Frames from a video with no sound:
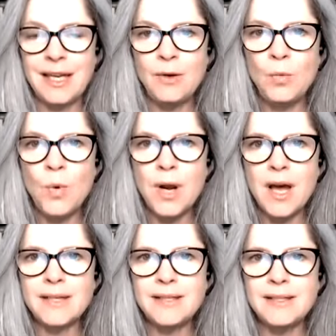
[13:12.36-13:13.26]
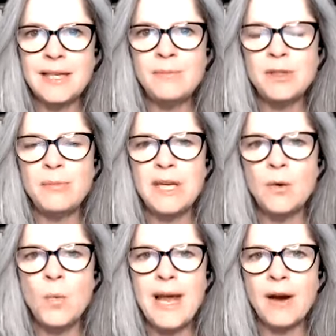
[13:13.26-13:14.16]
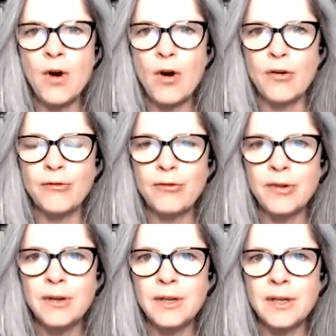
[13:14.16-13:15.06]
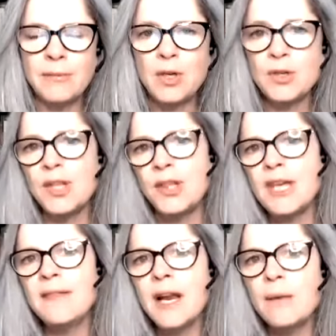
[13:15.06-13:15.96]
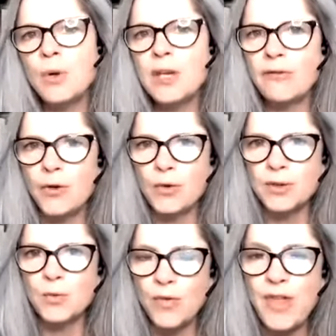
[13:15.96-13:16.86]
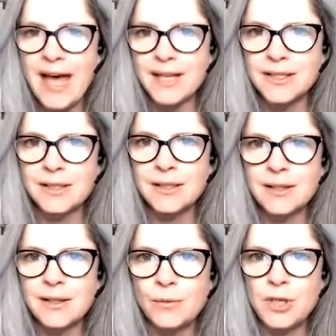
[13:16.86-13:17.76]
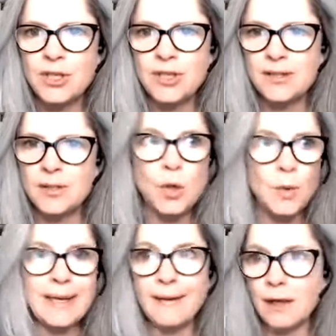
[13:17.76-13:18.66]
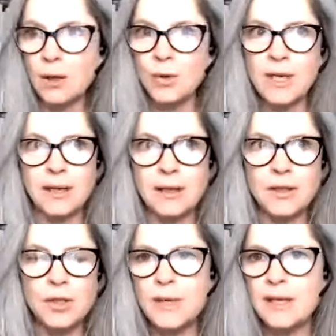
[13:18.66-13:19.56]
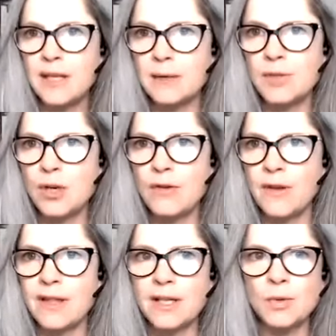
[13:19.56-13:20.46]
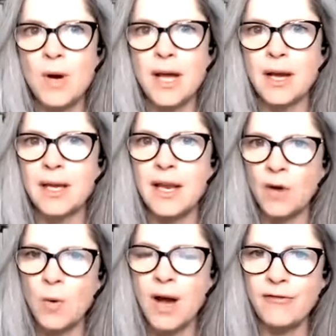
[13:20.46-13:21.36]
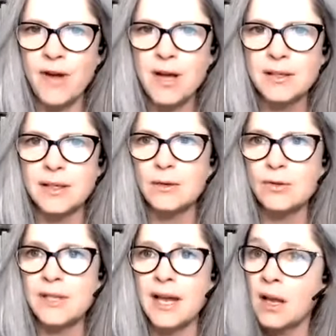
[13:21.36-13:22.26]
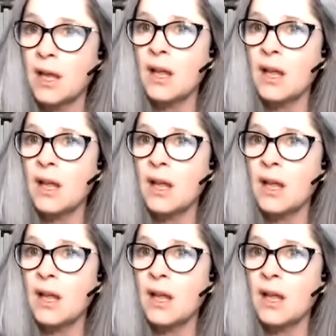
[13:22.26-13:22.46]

in what I seem to be aware of, because the thing that I'm looking for is that which is doing the looking, doing the observing. That's why I can never quite find it. It looks like,